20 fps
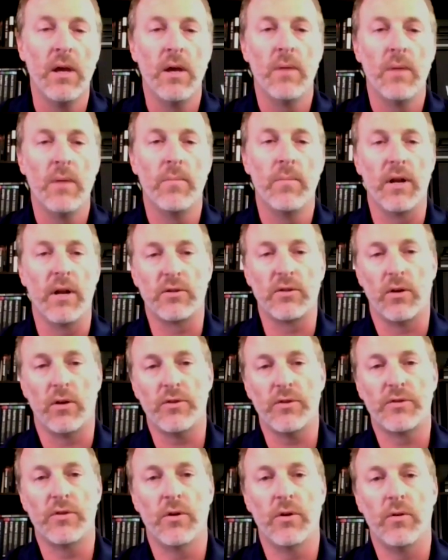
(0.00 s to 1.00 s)
but it's
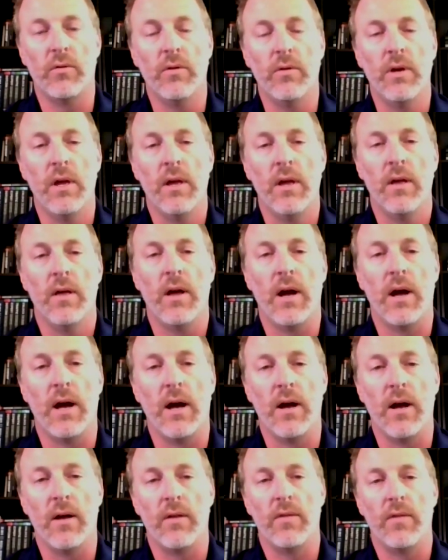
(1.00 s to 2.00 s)
also
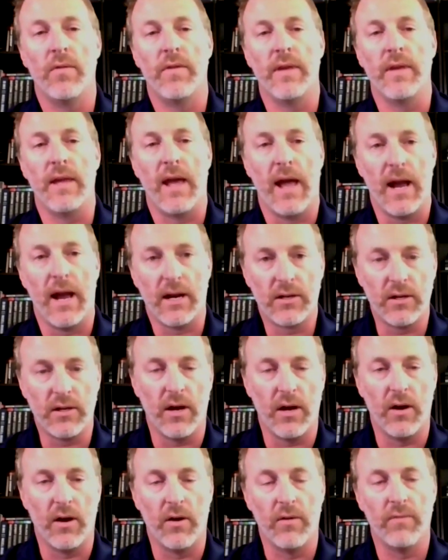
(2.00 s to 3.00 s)
the act
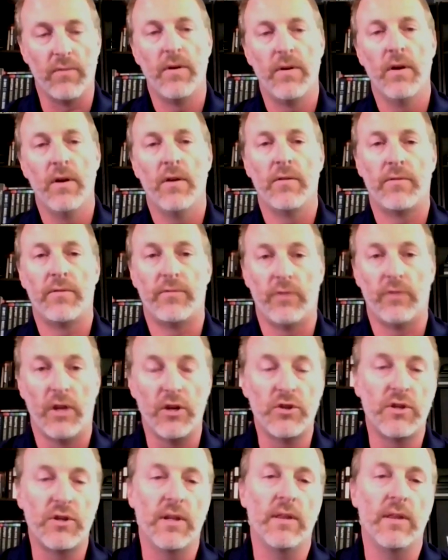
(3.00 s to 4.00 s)
of
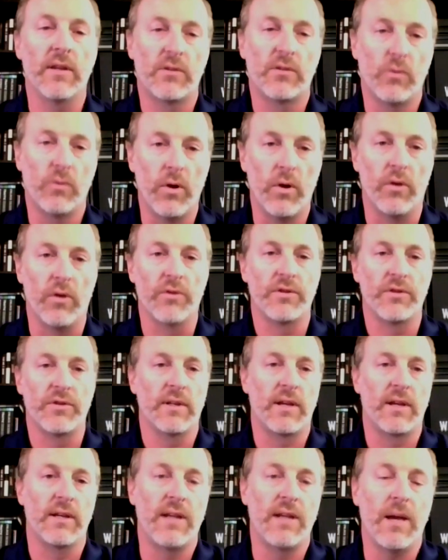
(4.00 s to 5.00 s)
flushing the soils
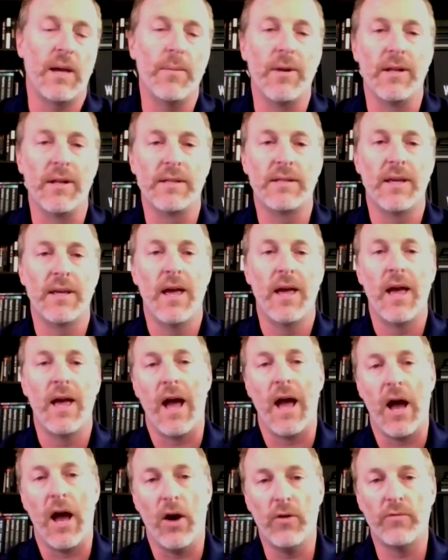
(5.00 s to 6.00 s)
and contaminants
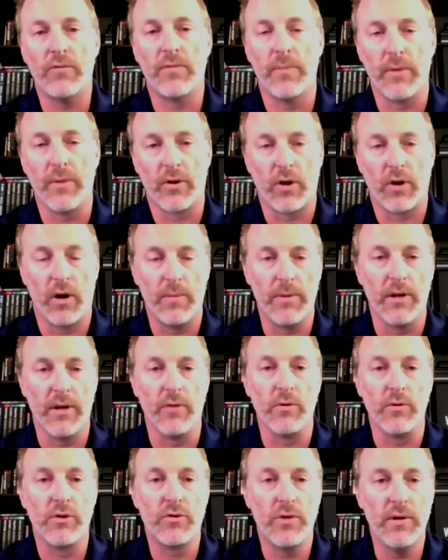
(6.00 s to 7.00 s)
out from the carpet
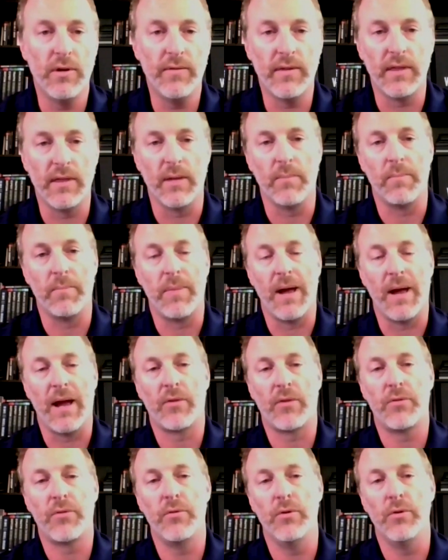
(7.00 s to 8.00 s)
and retrieving them
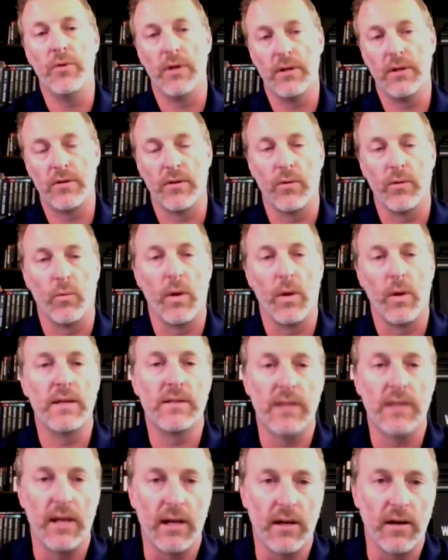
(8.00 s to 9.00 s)
back through into the
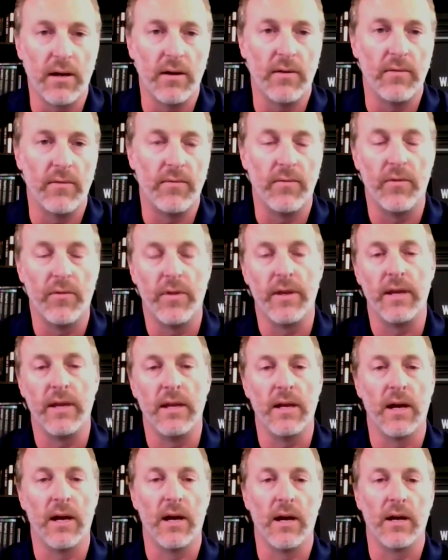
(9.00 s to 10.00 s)
waste tank of
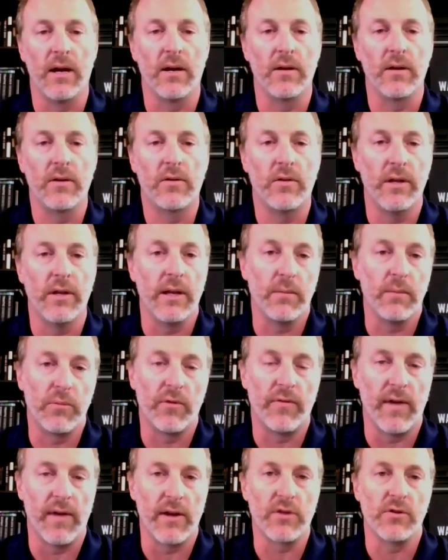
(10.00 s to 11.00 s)
the cleaning
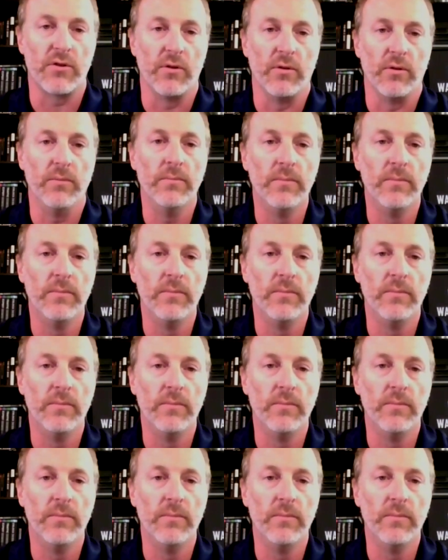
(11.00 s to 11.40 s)
professional.